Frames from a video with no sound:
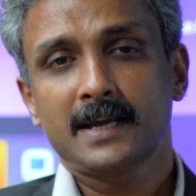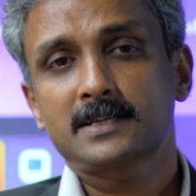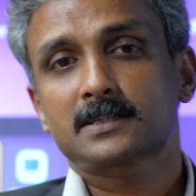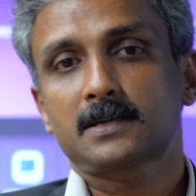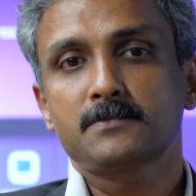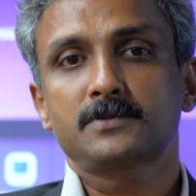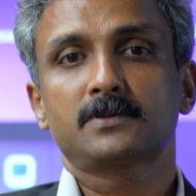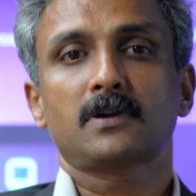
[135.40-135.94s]
Next
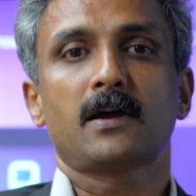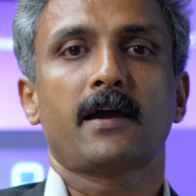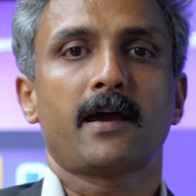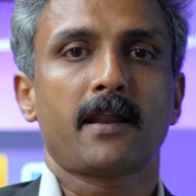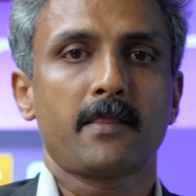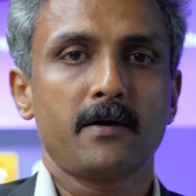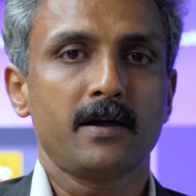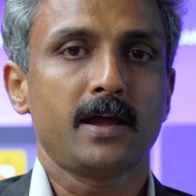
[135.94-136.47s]
comes
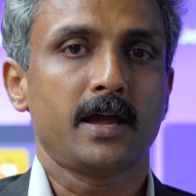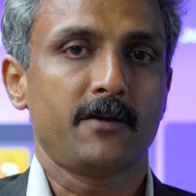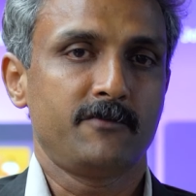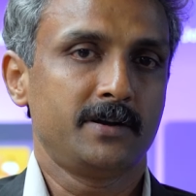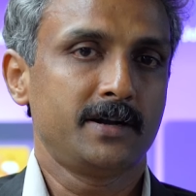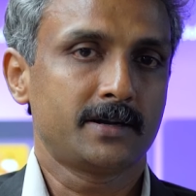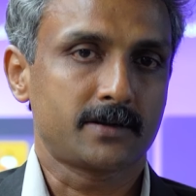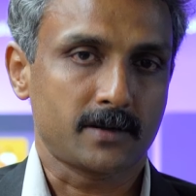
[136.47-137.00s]
another
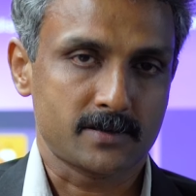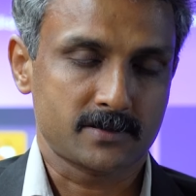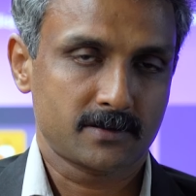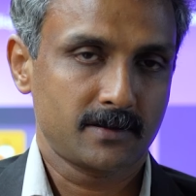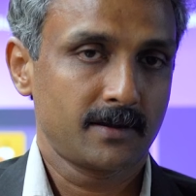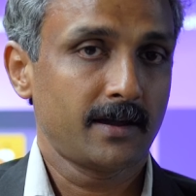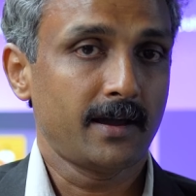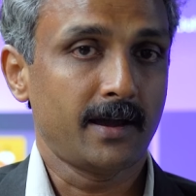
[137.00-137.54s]
everyday
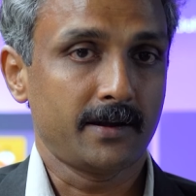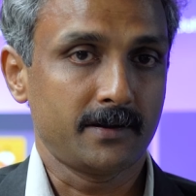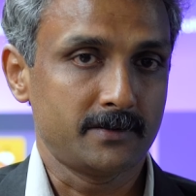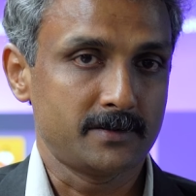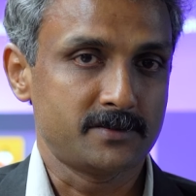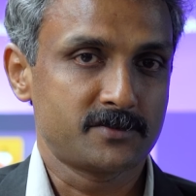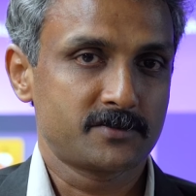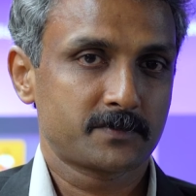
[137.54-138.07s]
task,
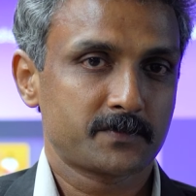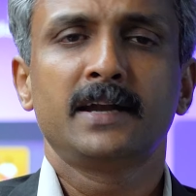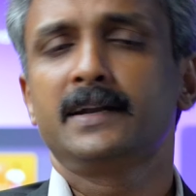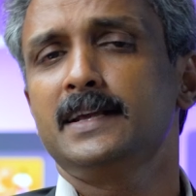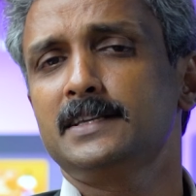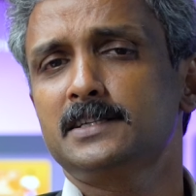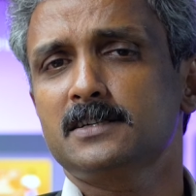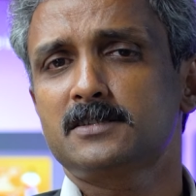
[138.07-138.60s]
attendance.
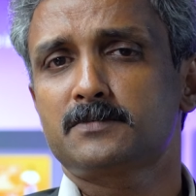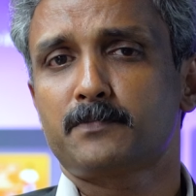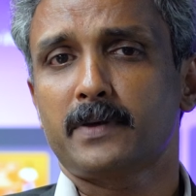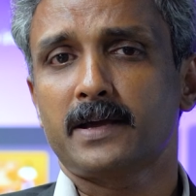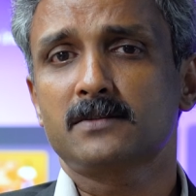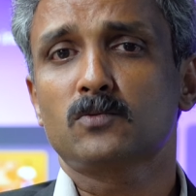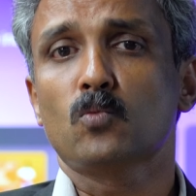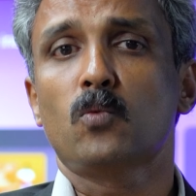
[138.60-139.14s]
Teachers
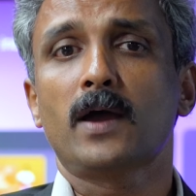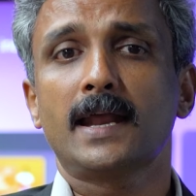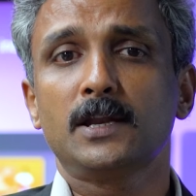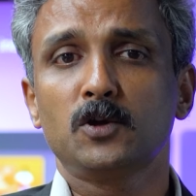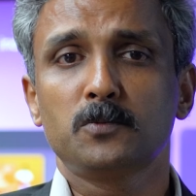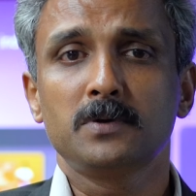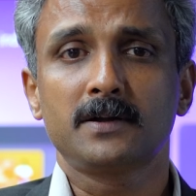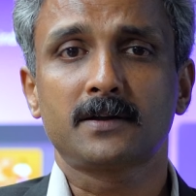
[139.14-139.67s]
spend
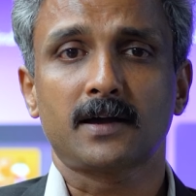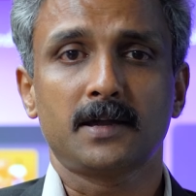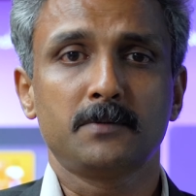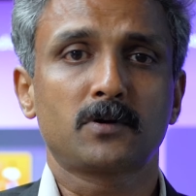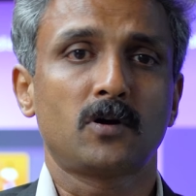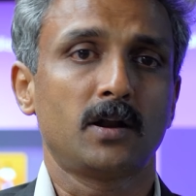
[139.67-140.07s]
valuable time